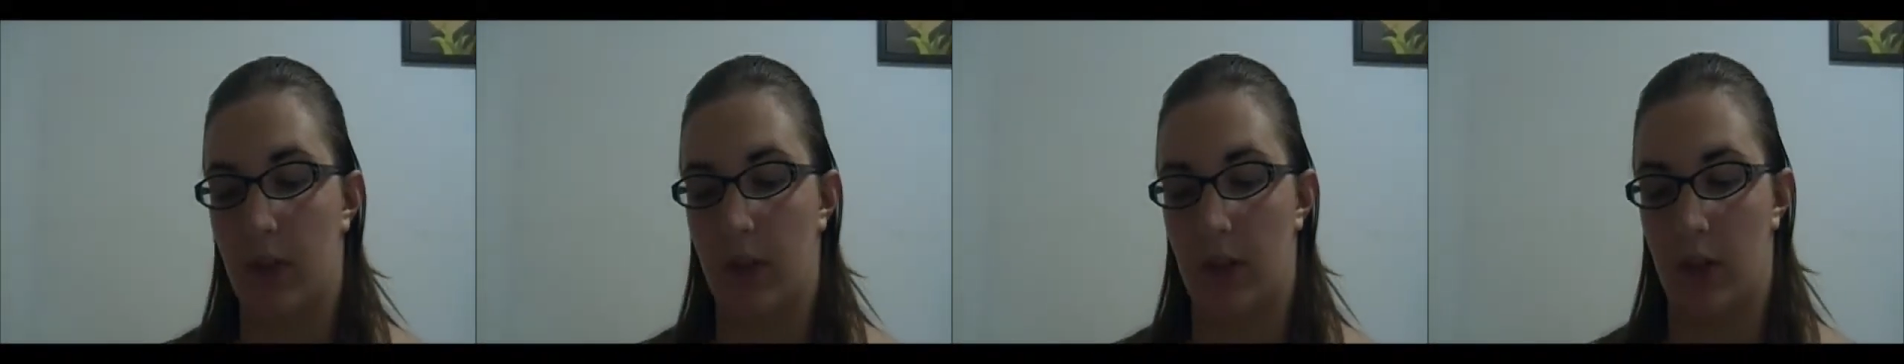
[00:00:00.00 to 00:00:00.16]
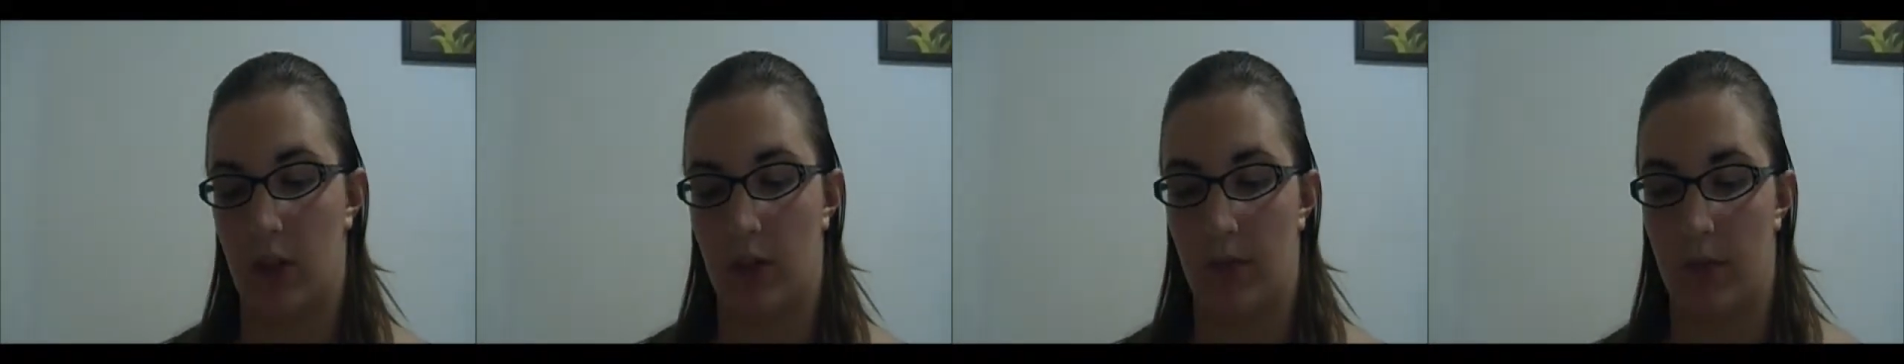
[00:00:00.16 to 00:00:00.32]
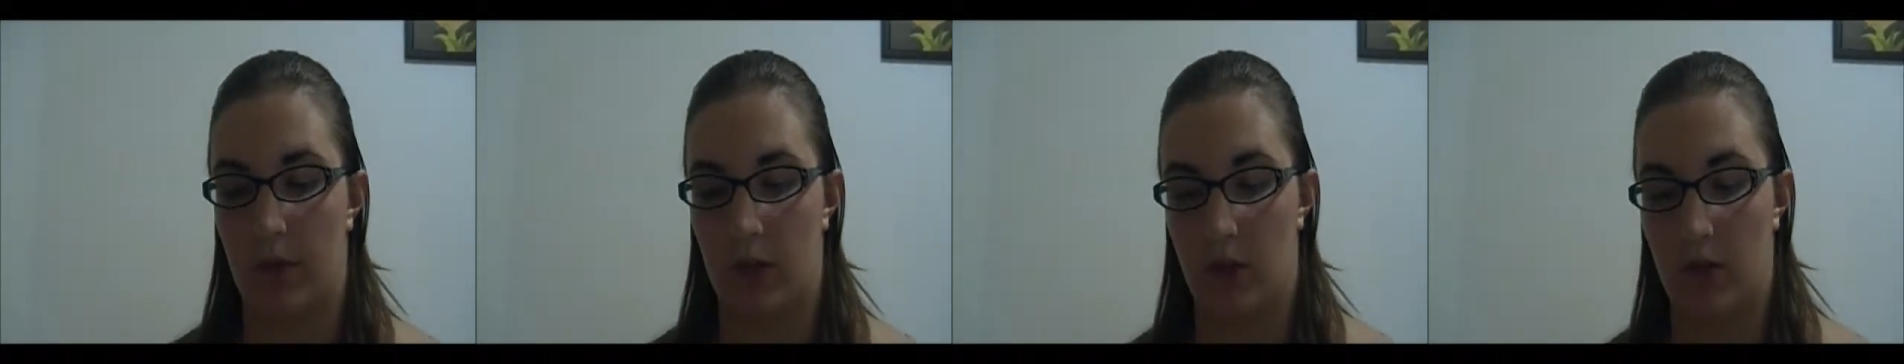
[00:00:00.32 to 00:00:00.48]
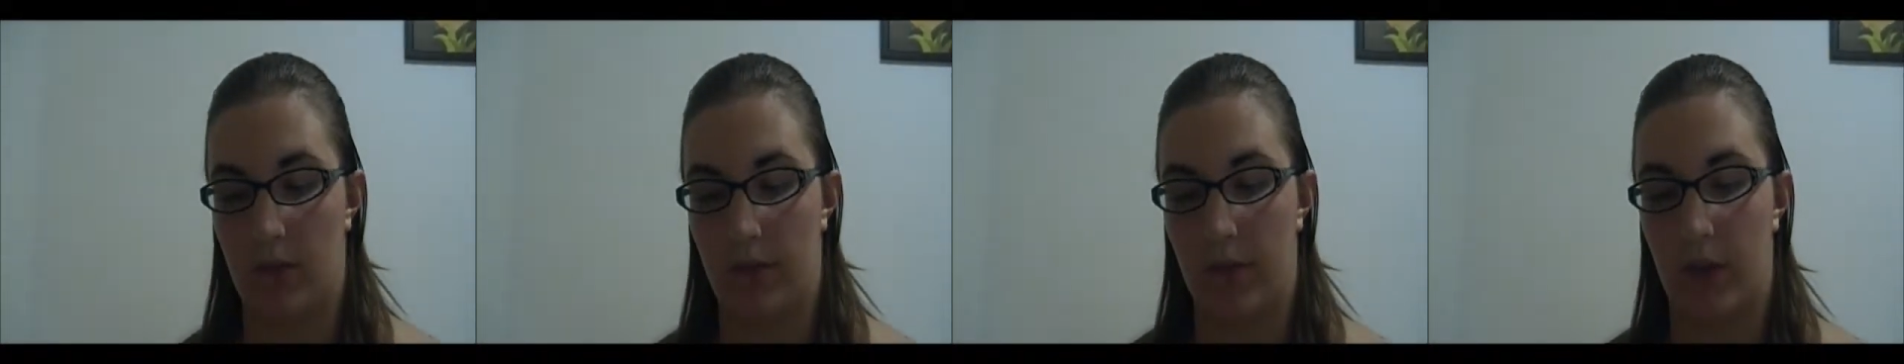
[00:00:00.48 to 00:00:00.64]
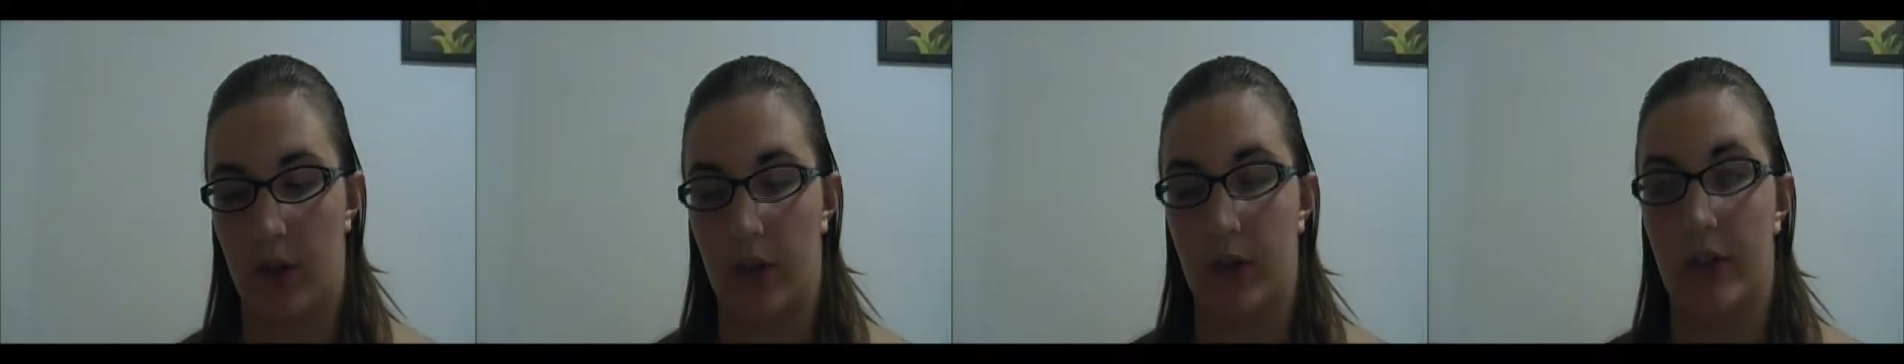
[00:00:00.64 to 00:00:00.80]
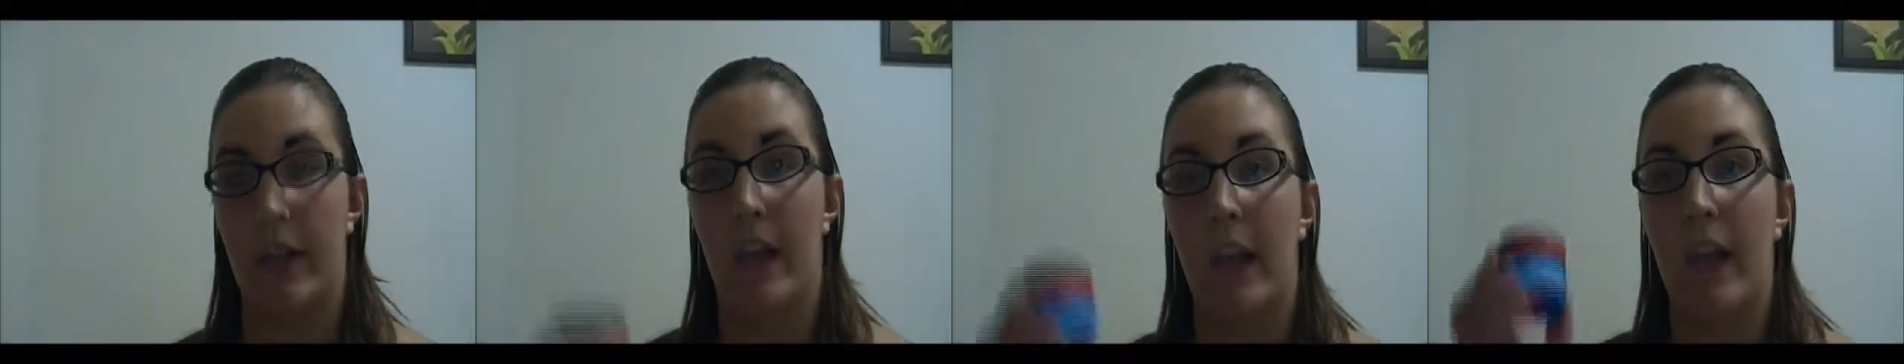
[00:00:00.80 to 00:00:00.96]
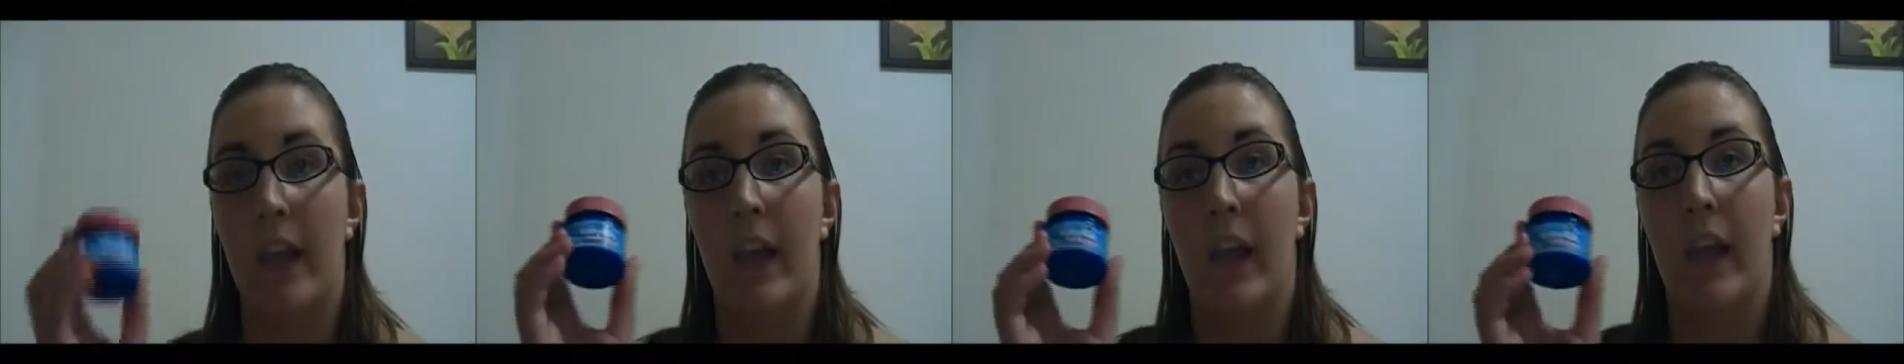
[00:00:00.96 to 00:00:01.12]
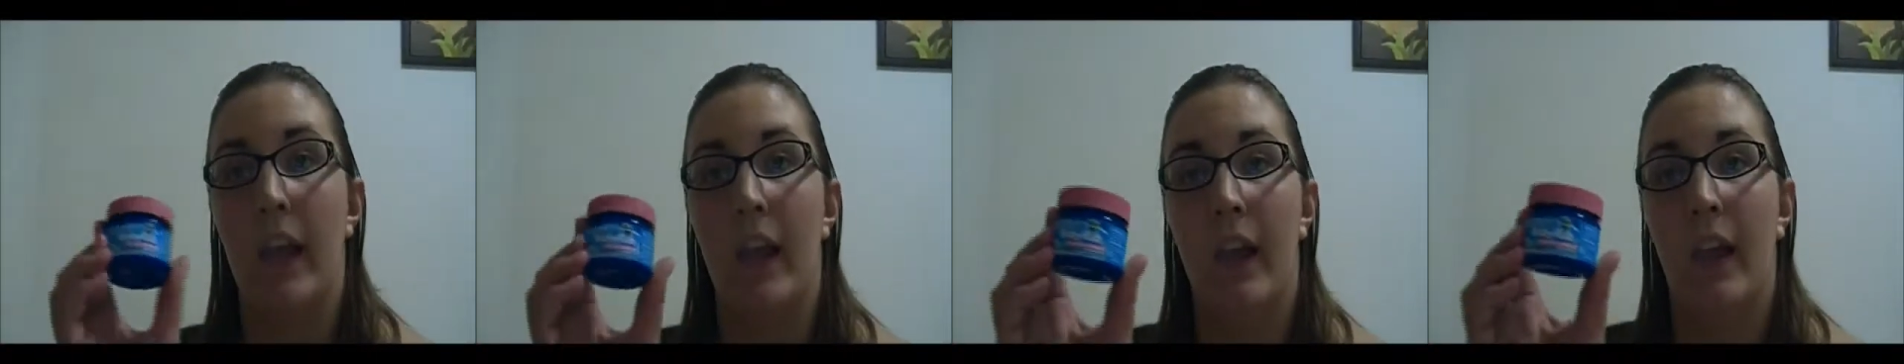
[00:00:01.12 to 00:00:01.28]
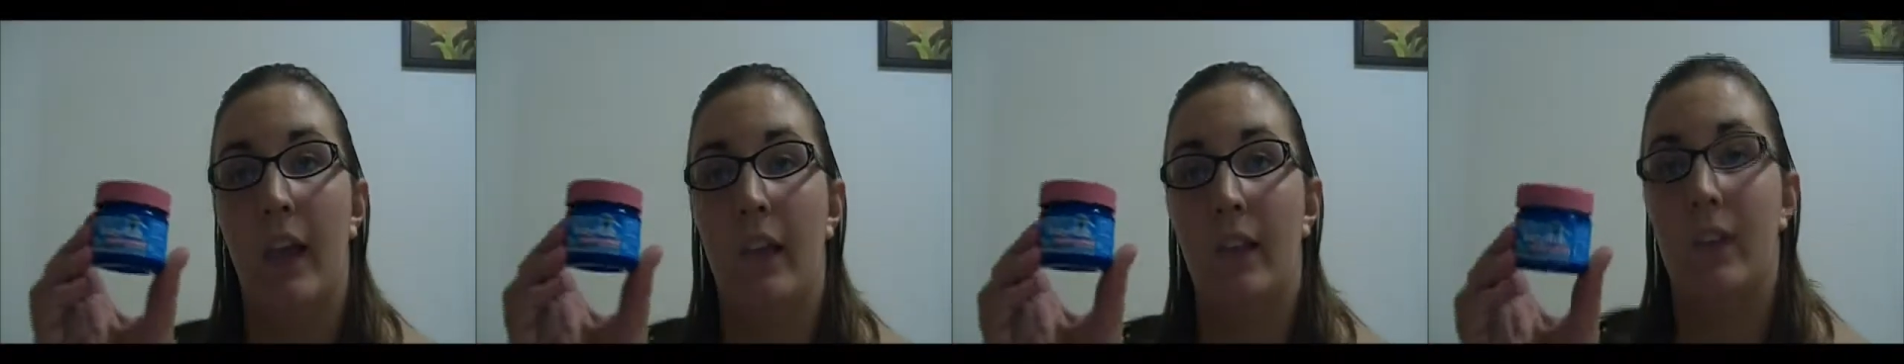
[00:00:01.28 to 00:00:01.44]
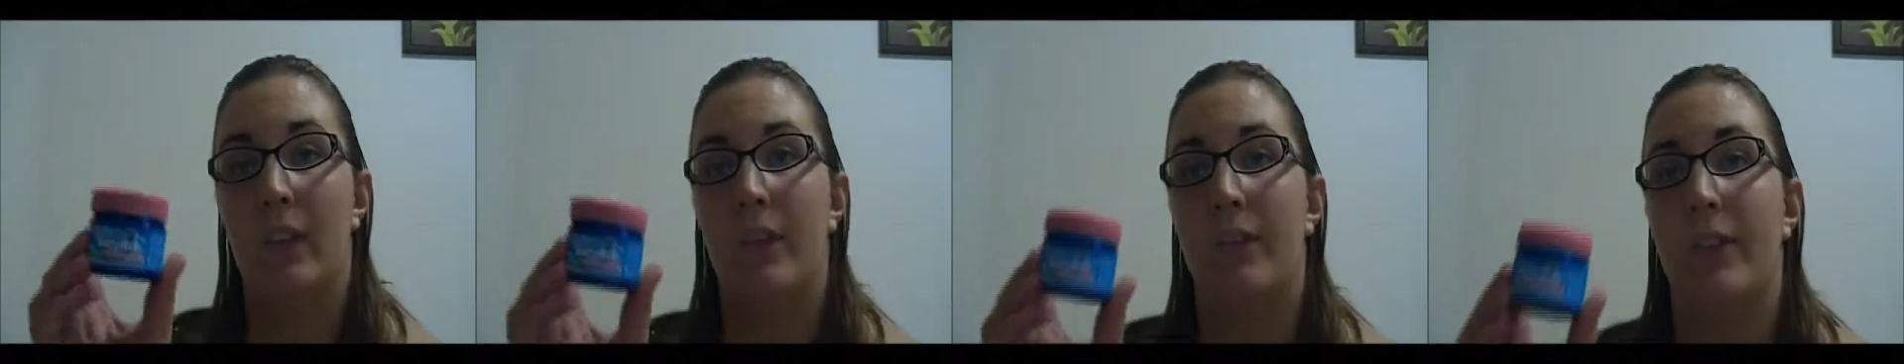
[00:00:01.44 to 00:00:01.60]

what I should mention first, the